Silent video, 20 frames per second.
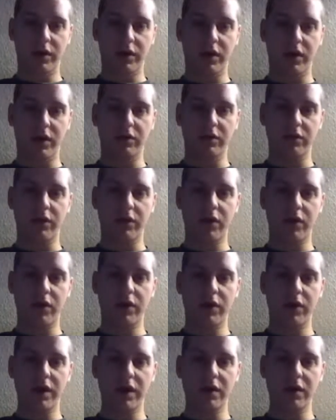We have
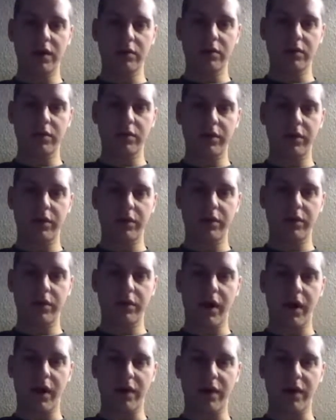already
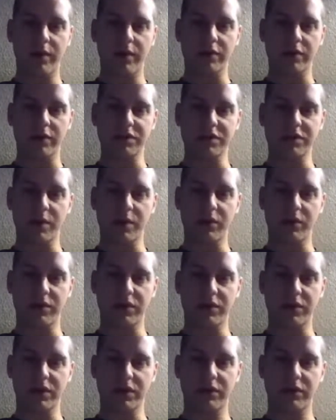thought about some
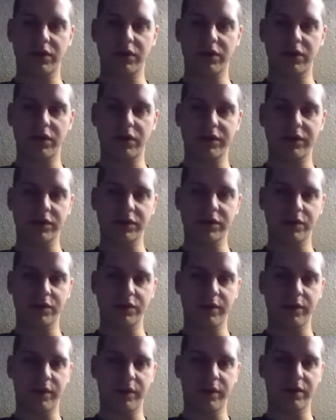of the difficulties
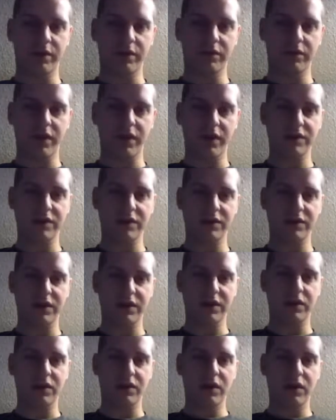we may be
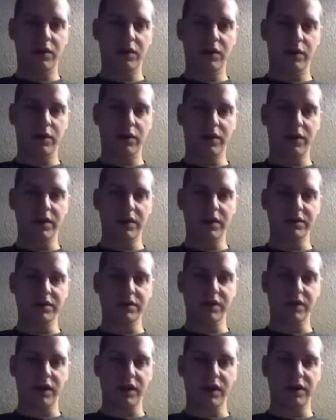facing with
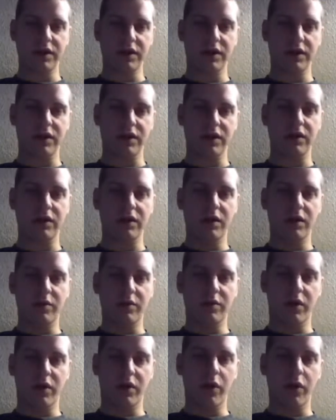this idea,
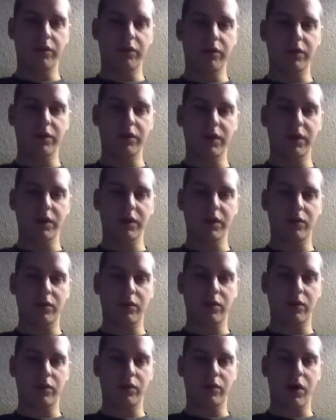but hopefully it
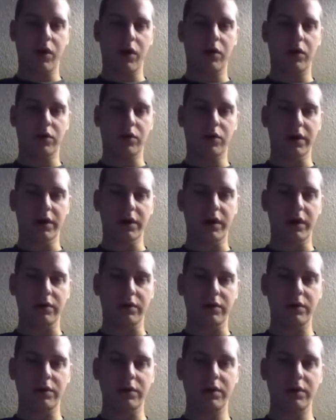will all work
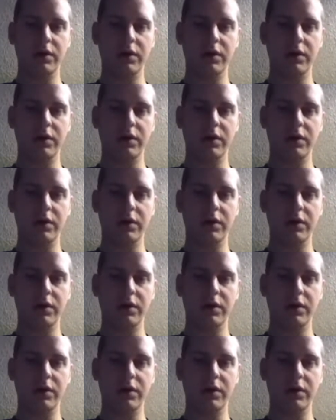out.